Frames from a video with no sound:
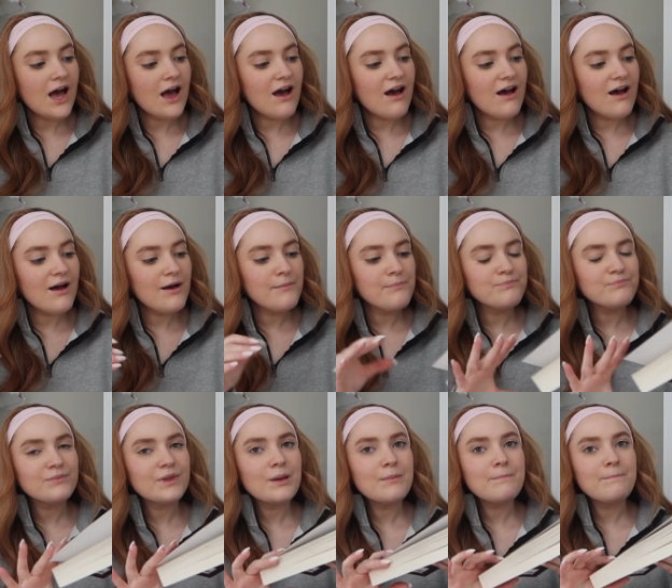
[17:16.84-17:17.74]

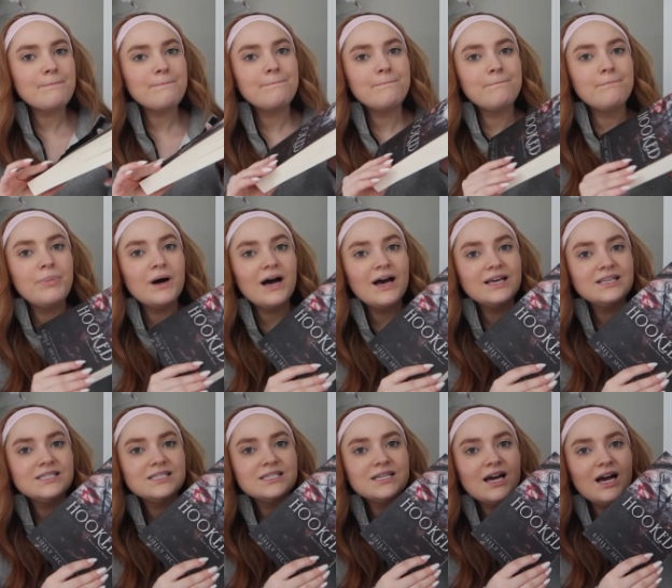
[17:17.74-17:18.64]
Um,
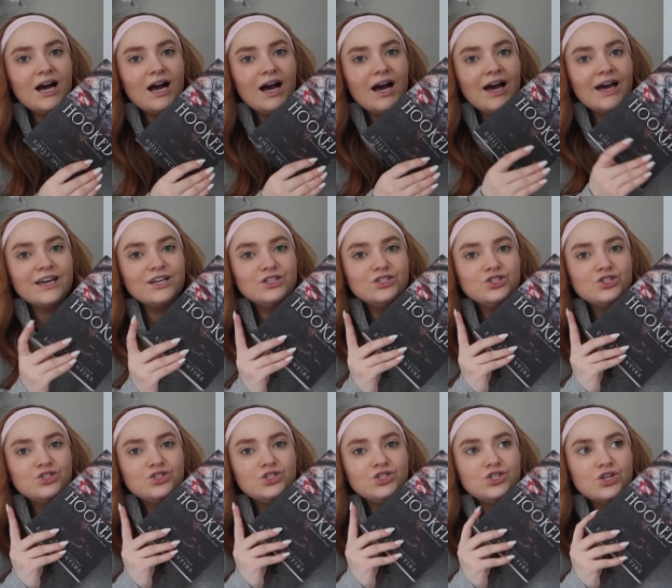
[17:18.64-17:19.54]
but I
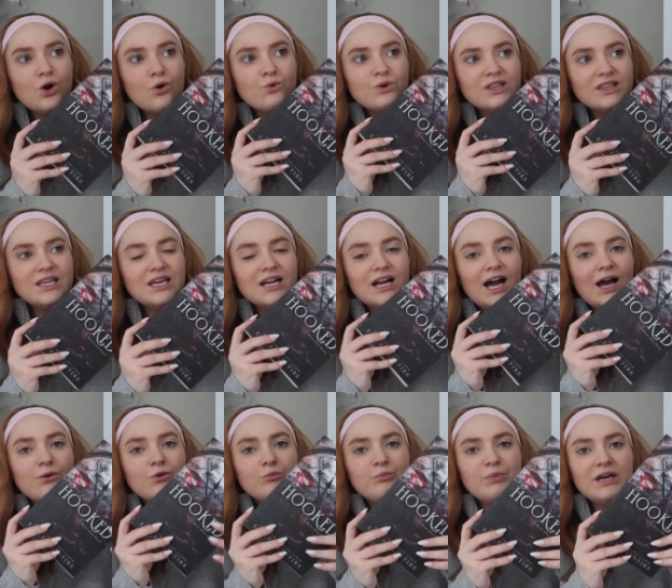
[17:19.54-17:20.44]
don't think
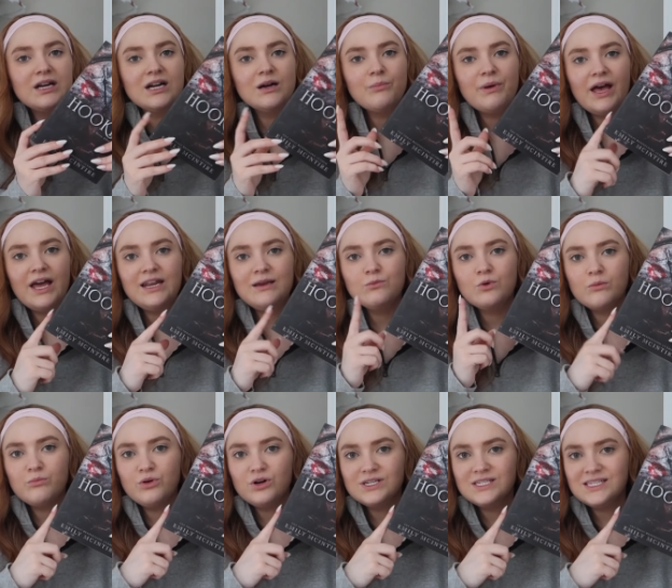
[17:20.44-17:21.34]
I will pick up any
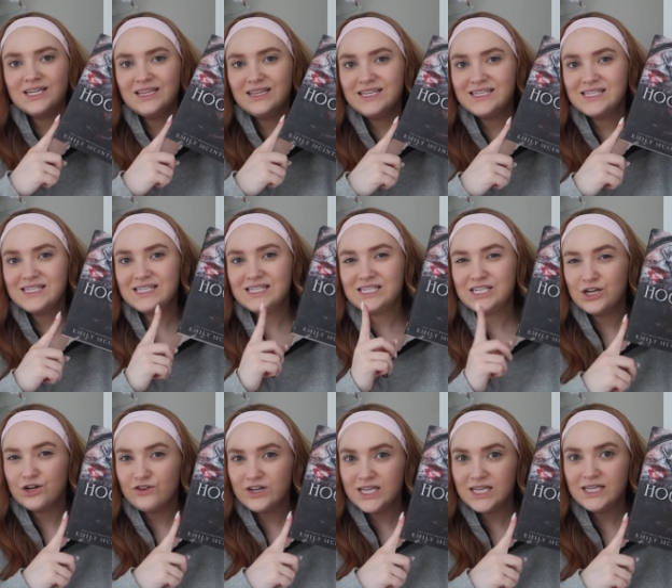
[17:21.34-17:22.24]
more books in this
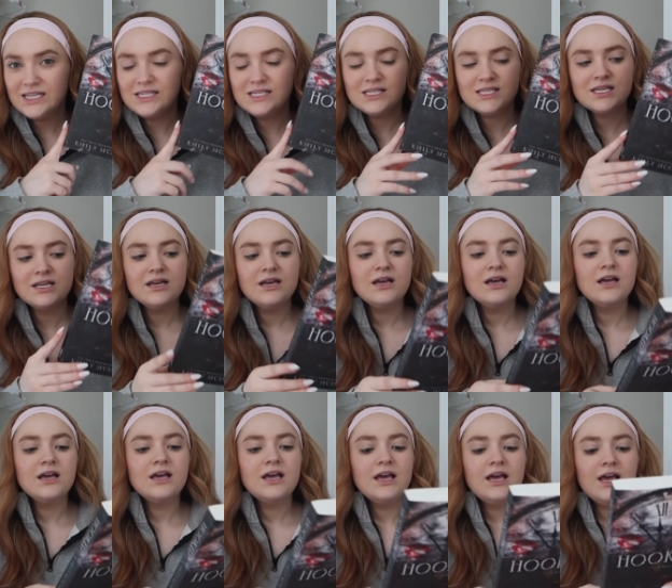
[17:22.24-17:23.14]
series.
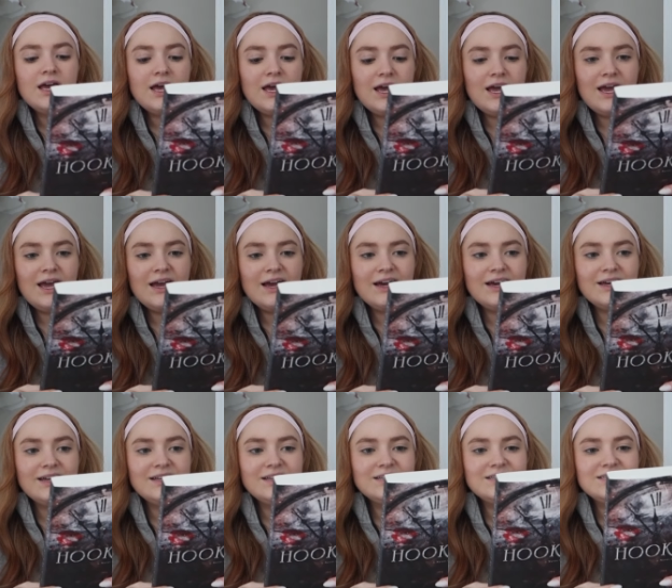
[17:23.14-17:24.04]

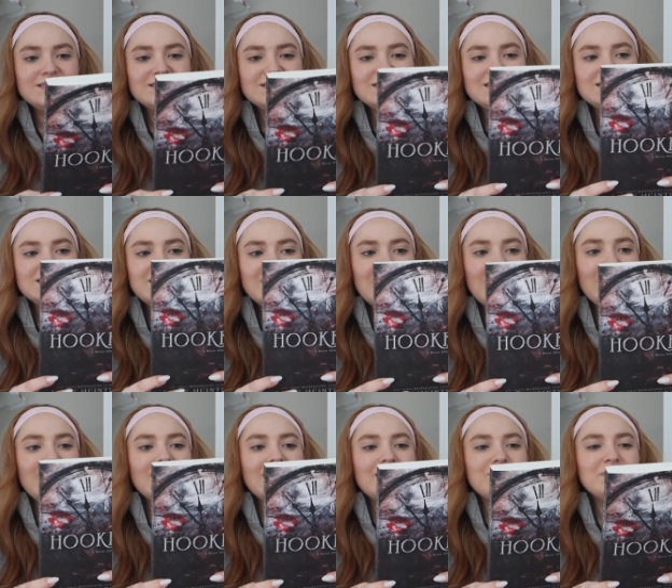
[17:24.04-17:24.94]
And
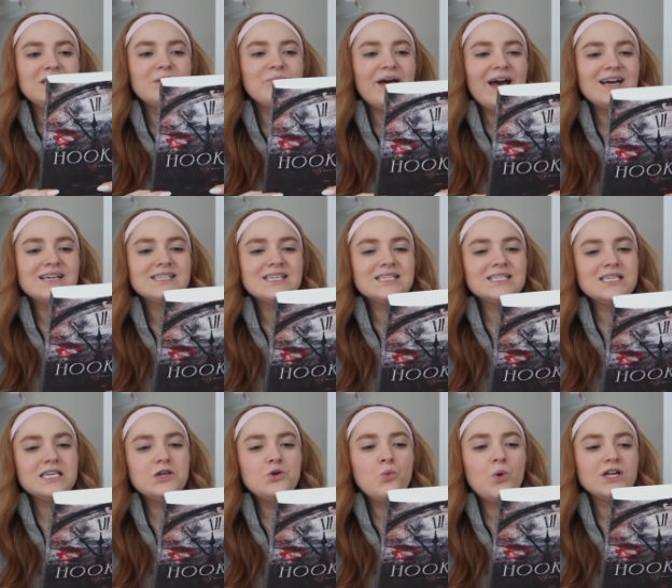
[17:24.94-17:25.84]
yeah, I mean, the back
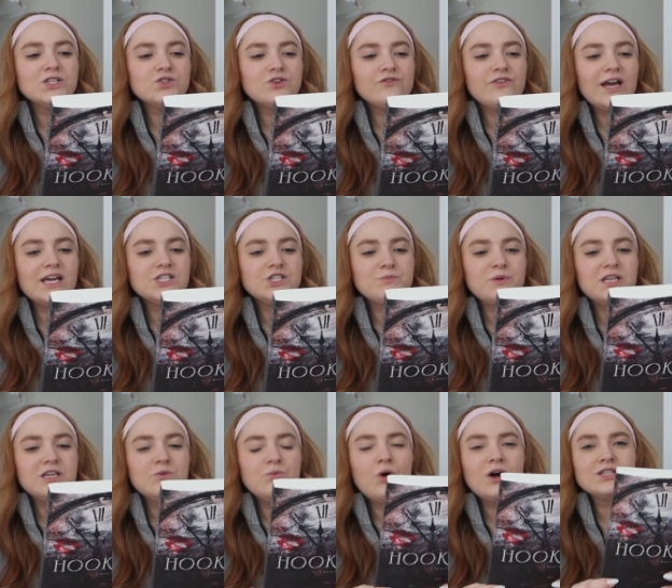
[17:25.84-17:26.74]
says he wants revenge,
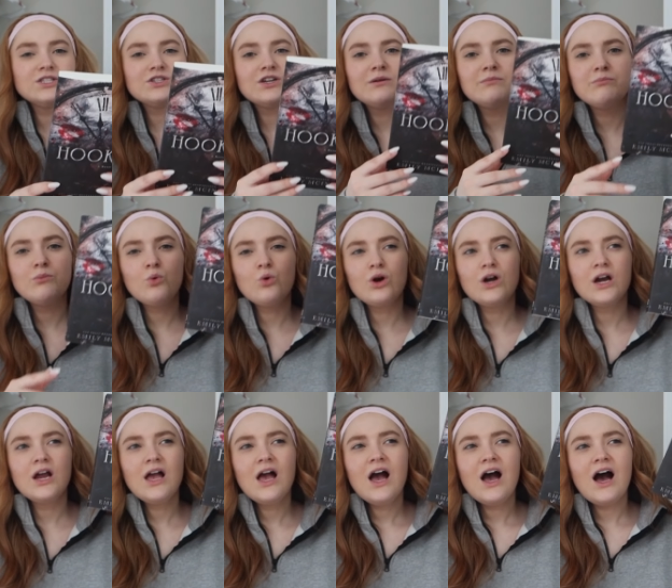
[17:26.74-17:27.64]
but he wants her
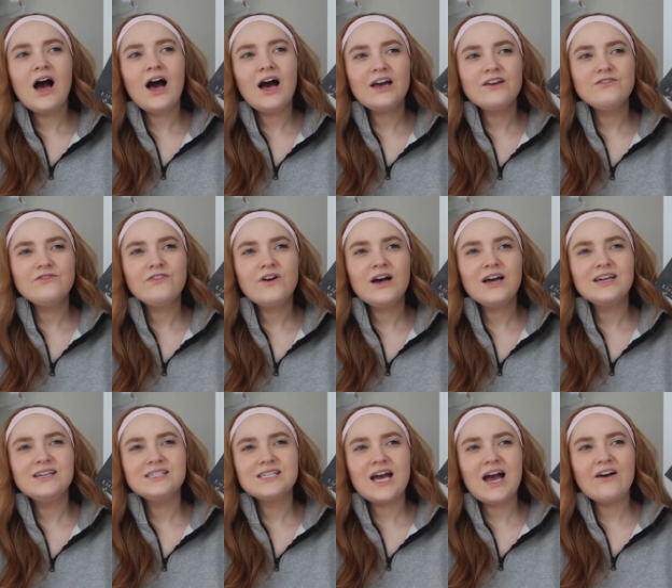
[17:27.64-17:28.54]
more. I
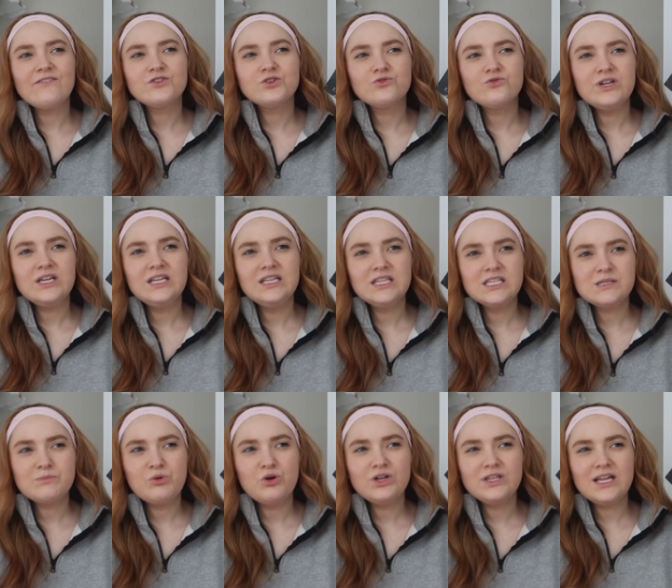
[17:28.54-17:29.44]
find after reading
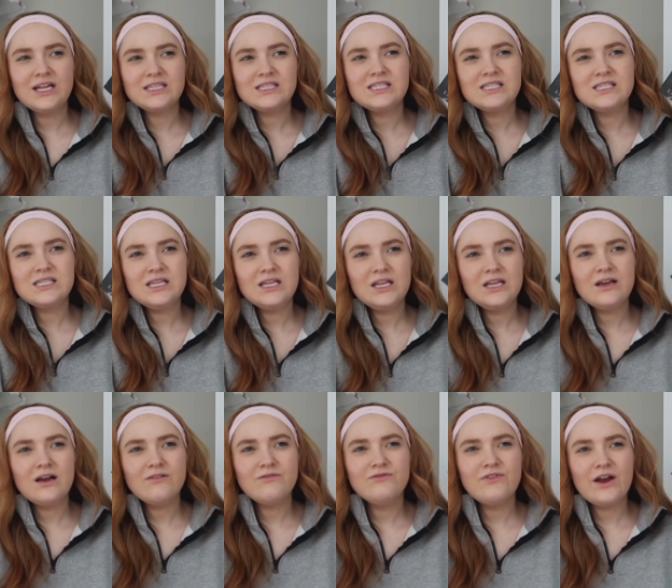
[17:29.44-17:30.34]
this book, that's
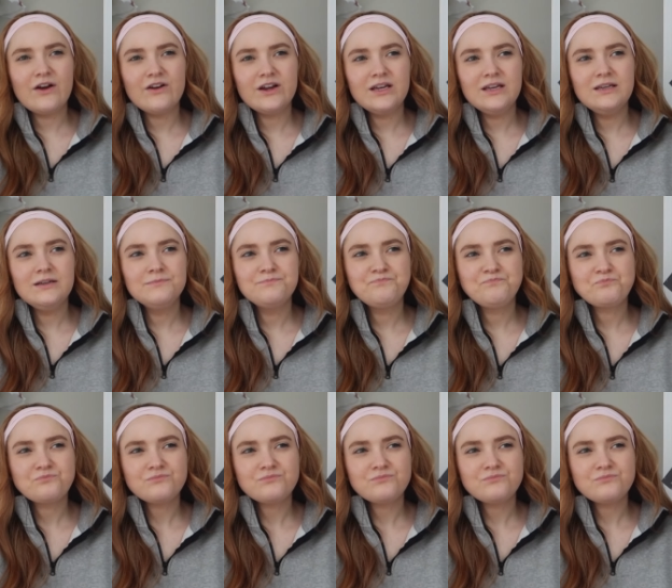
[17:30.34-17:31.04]
a very